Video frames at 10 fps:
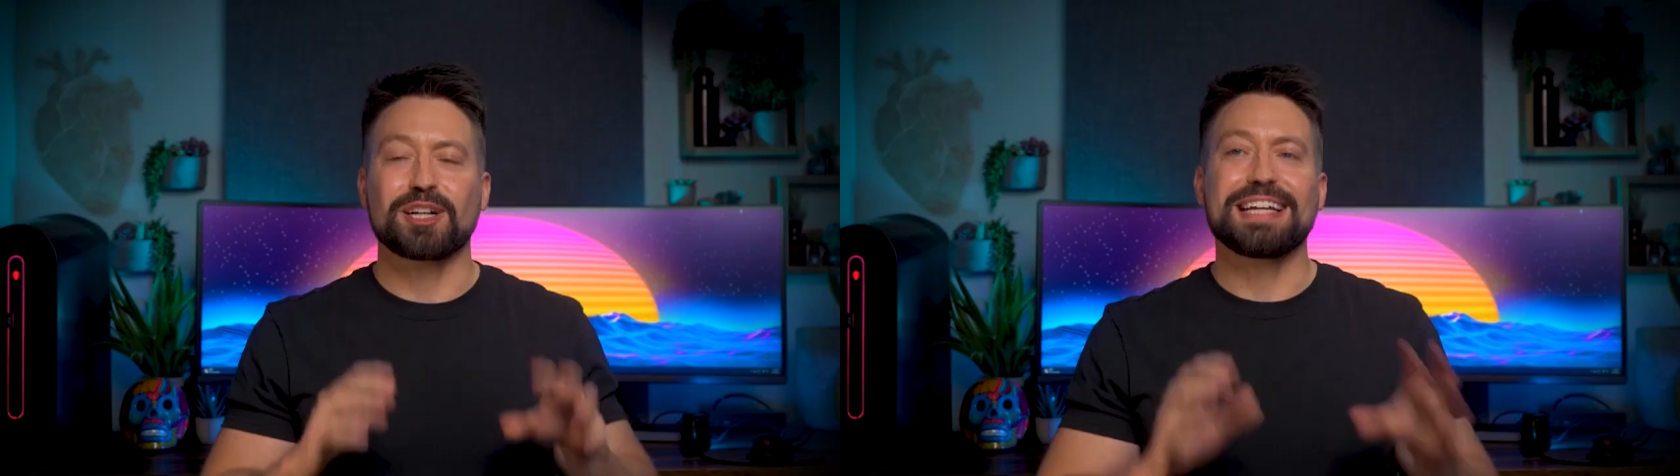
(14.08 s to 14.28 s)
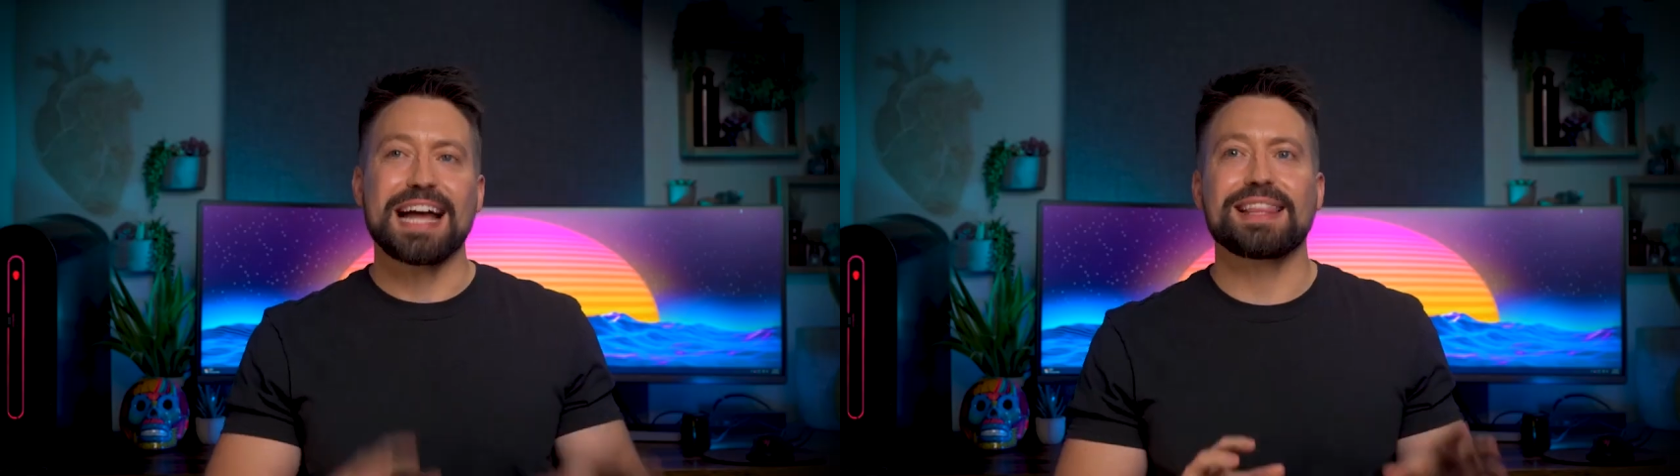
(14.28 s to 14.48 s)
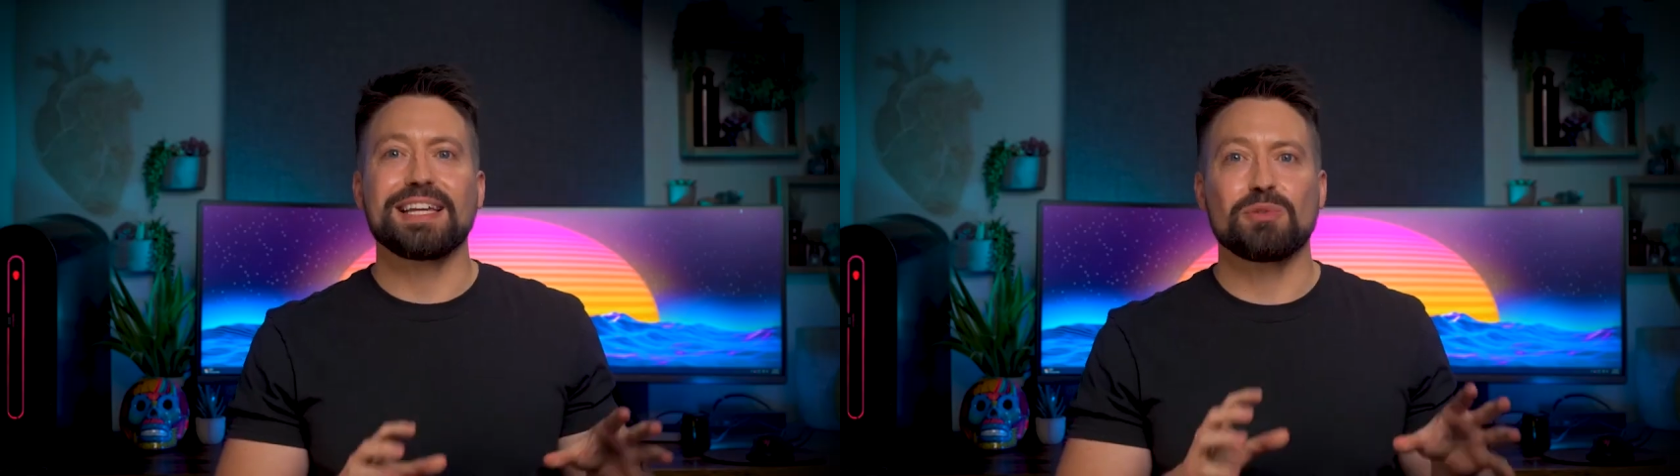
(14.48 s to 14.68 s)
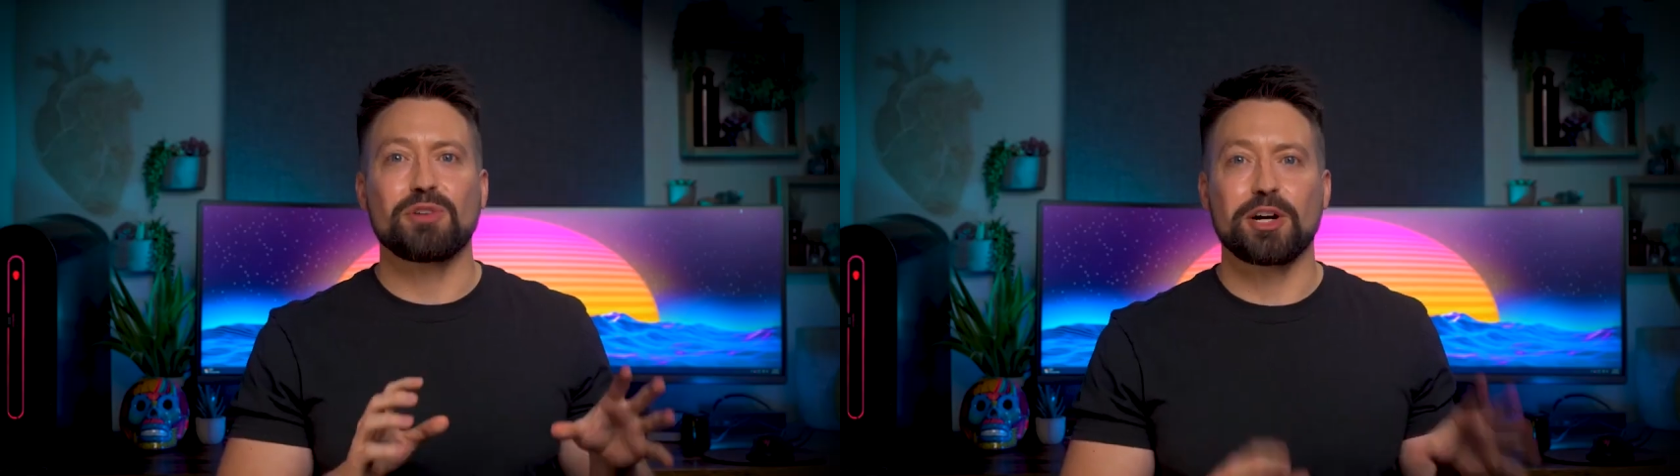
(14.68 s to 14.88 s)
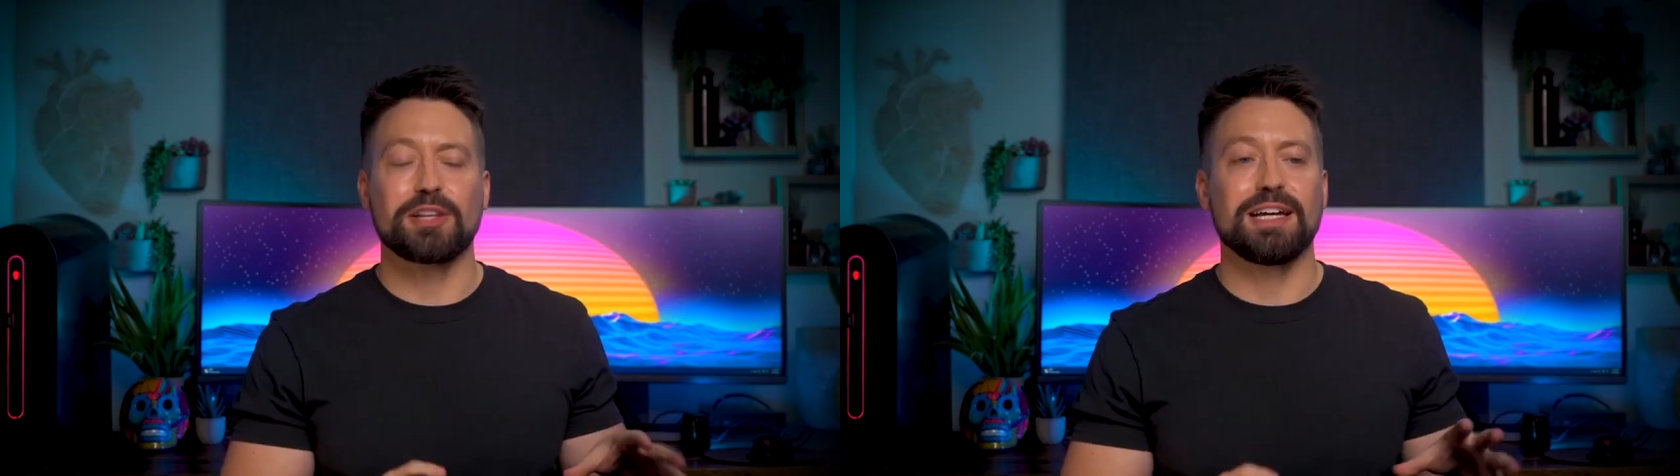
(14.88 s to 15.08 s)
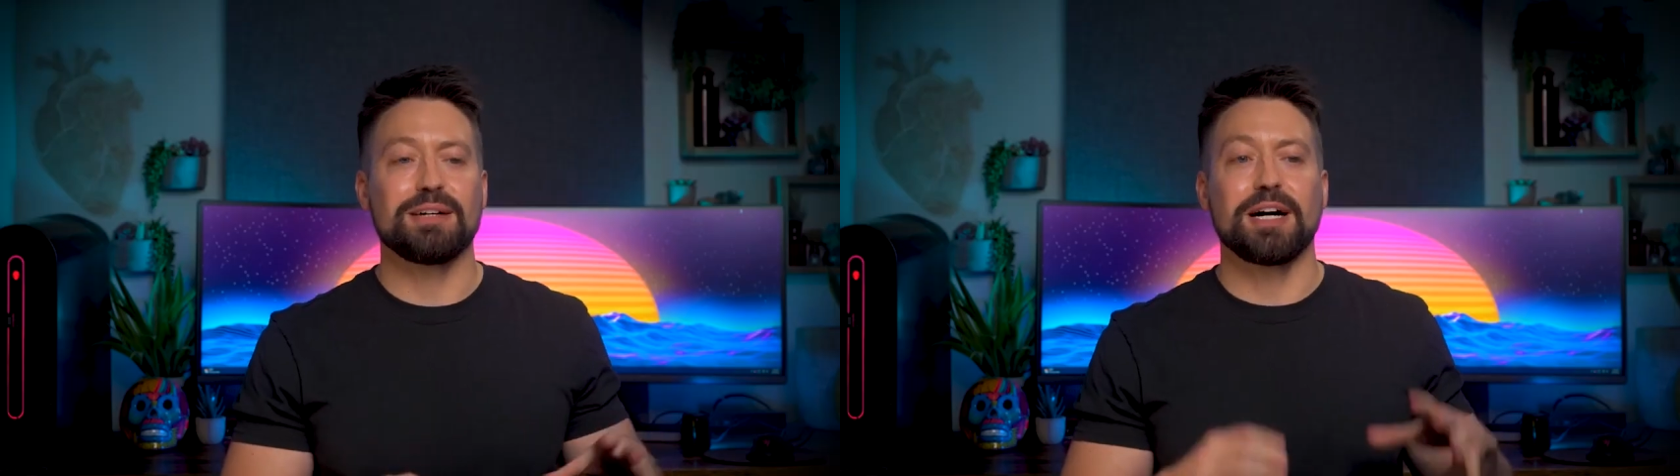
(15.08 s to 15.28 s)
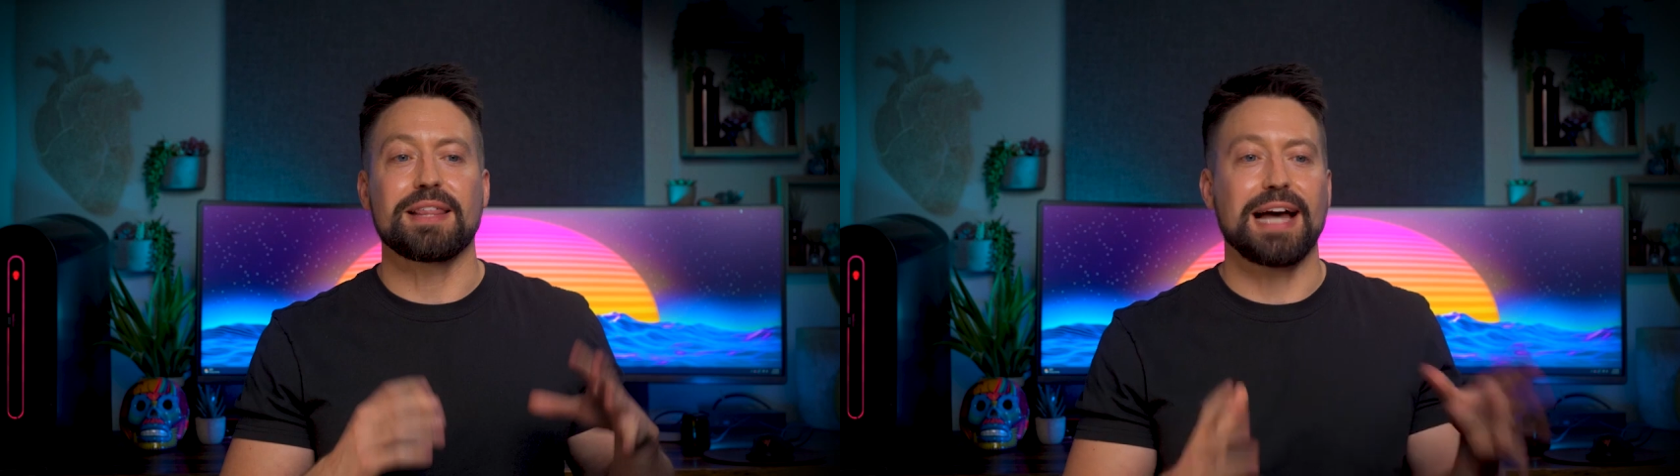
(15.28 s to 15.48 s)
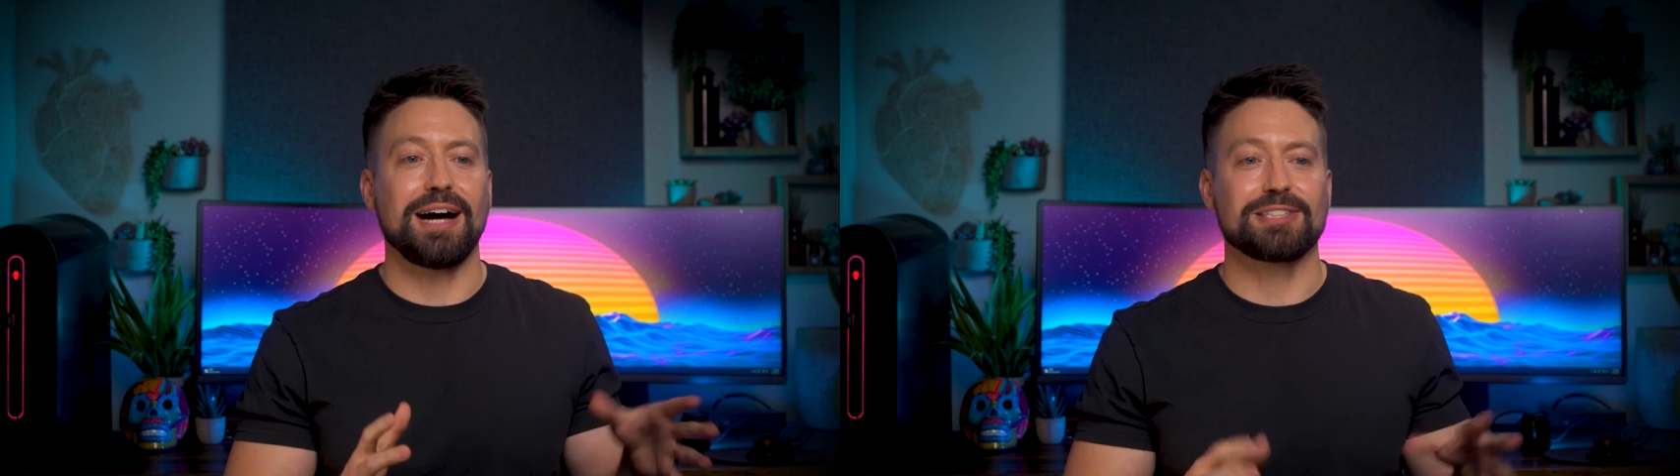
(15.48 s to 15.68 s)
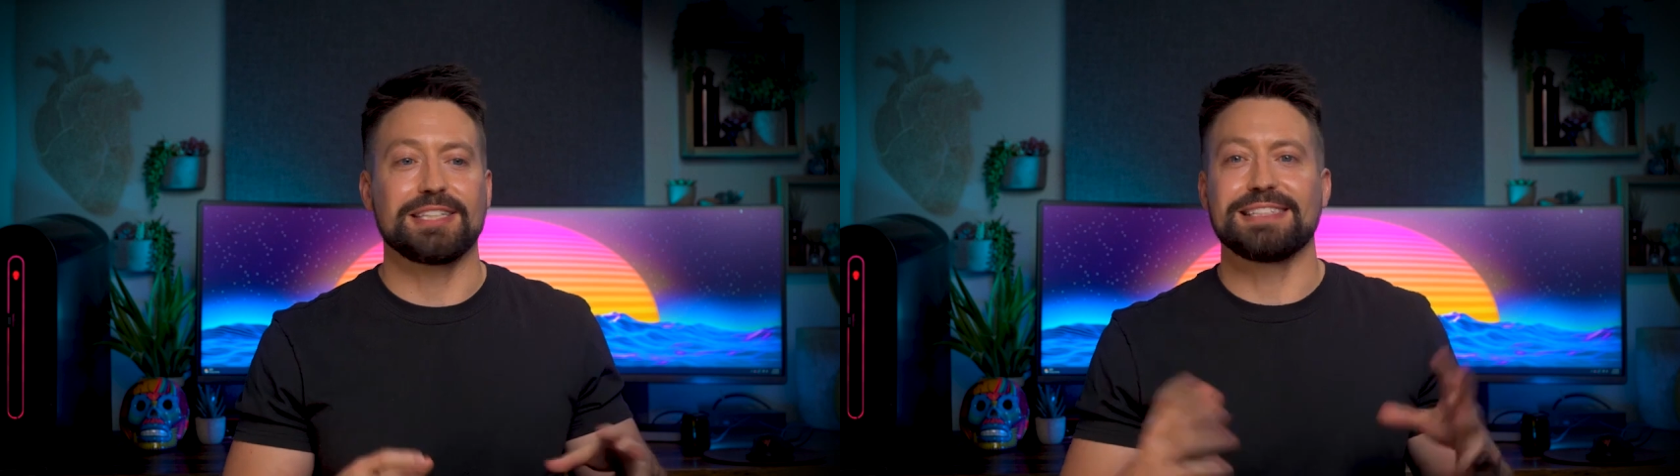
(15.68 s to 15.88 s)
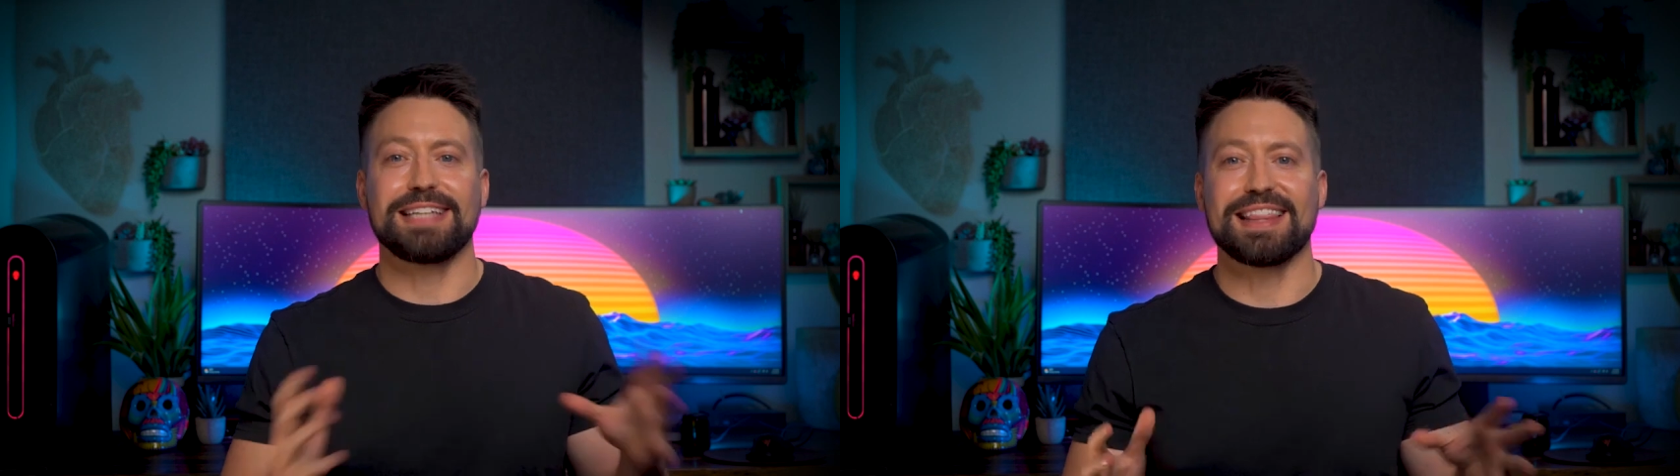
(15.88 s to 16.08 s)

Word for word: forget that you've heard them a thousand,